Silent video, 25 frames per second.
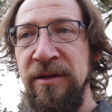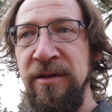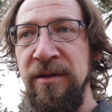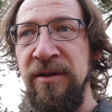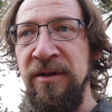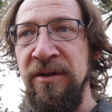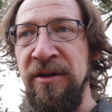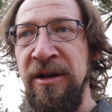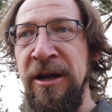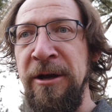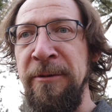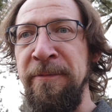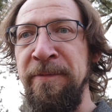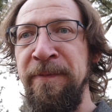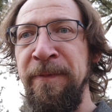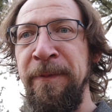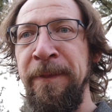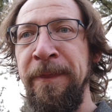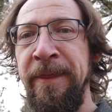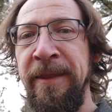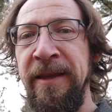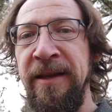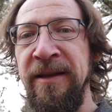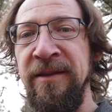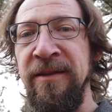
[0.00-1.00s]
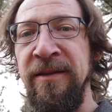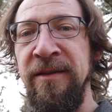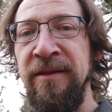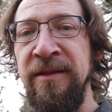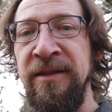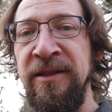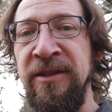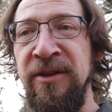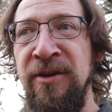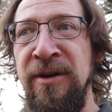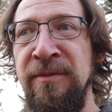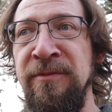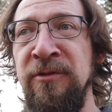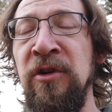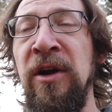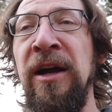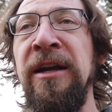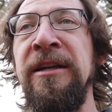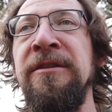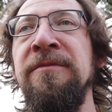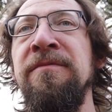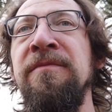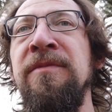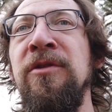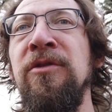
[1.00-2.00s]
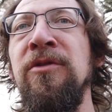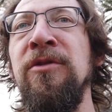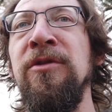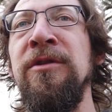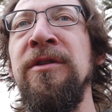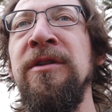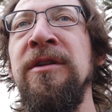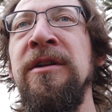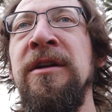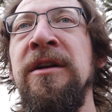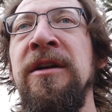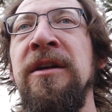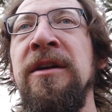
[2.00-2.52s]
Okay? So I'm trying to build